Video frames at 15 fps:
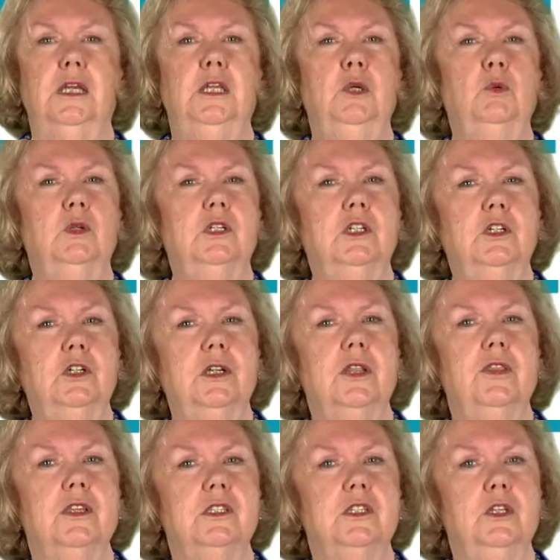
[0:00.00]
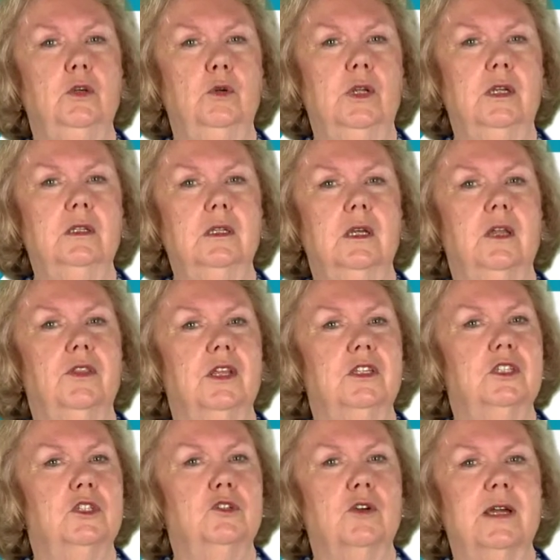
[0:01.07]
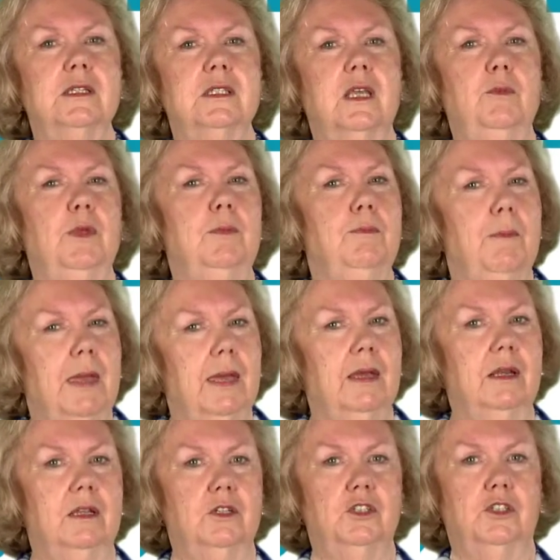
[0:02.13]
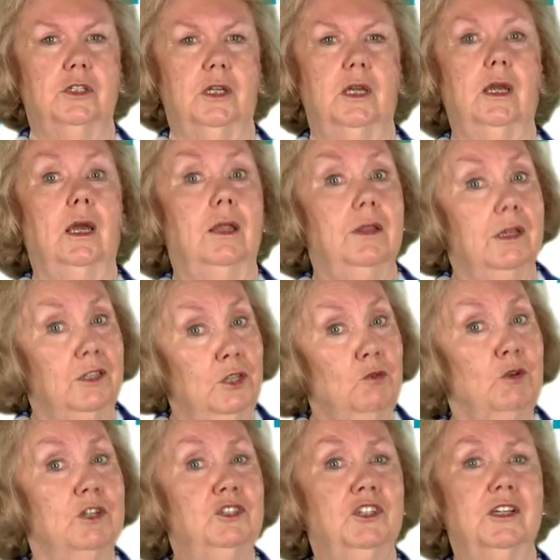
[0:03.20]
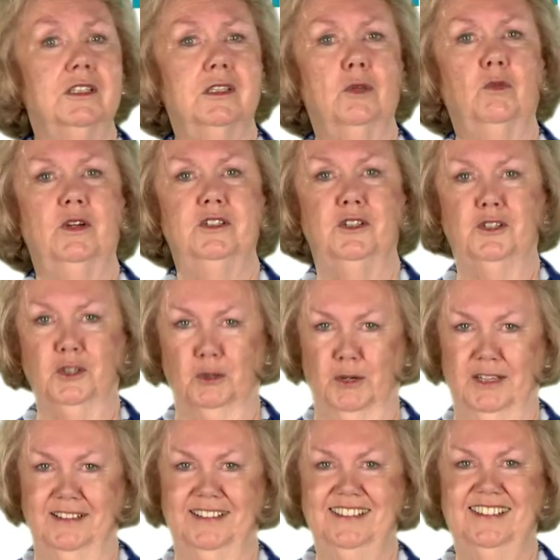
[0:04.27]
you will learn in this unit that stress can be managed and that you are just the one to do it.